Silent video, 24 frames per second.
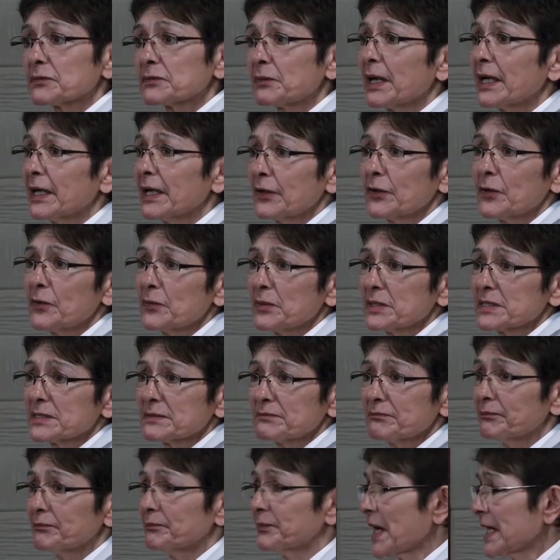why I always
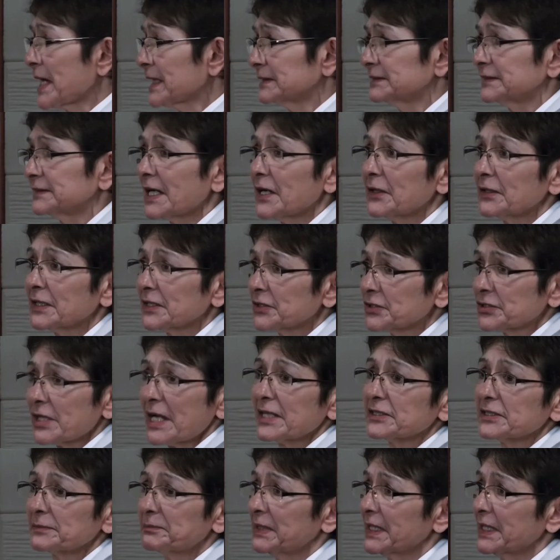backed down. I
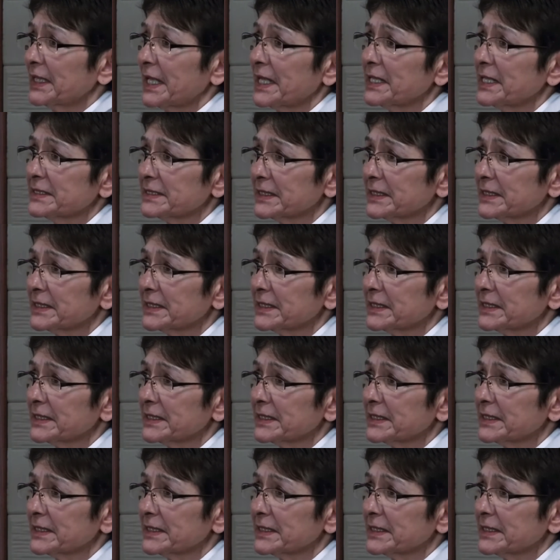tried to placate